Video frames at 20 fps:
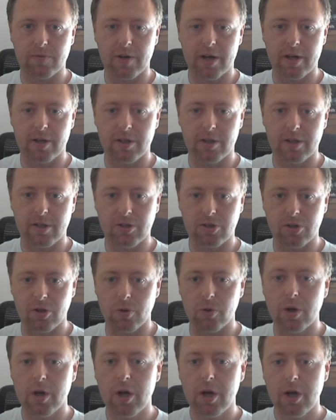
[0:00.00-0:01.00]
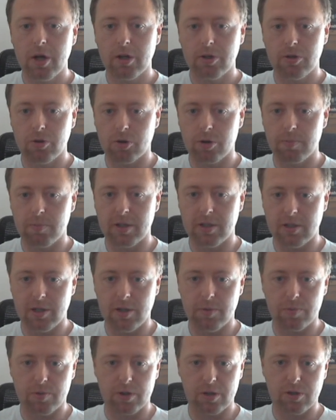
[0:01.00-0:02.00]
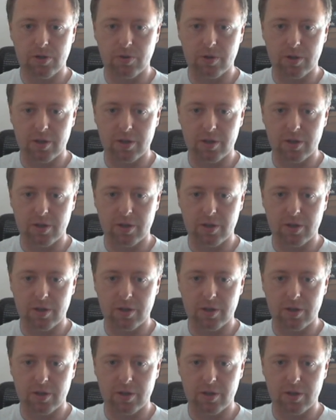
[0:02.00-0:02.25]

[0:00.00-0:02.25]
fan of this, so dug a bit deeper into